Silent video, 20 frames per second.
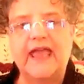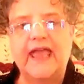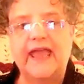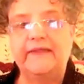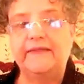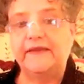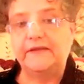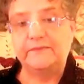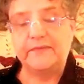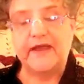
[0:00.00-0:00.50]

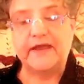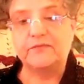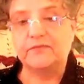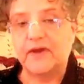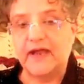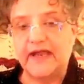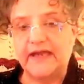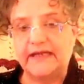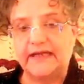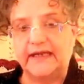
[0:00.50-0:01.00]
And then by
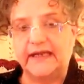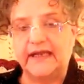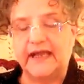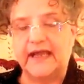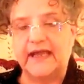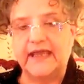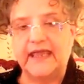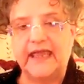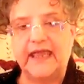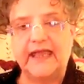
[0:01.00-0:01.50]
writing,
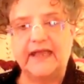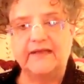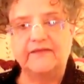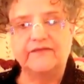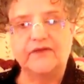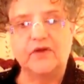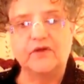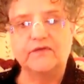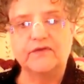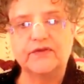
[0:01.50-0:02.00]
I
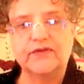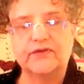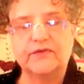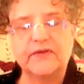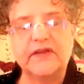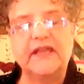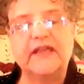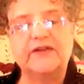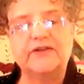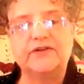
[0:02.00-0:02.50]
have over
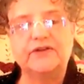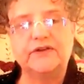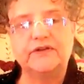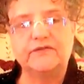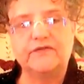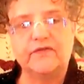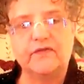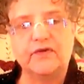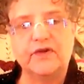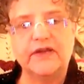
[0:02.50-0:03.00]

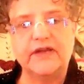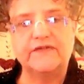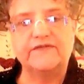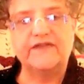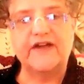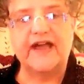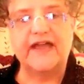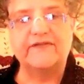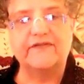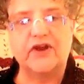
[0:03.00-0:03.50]

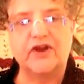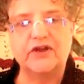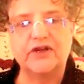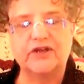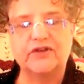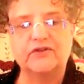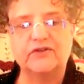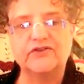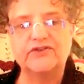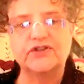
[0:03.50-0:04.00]
345
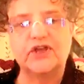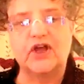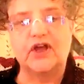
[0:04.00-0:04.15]
articles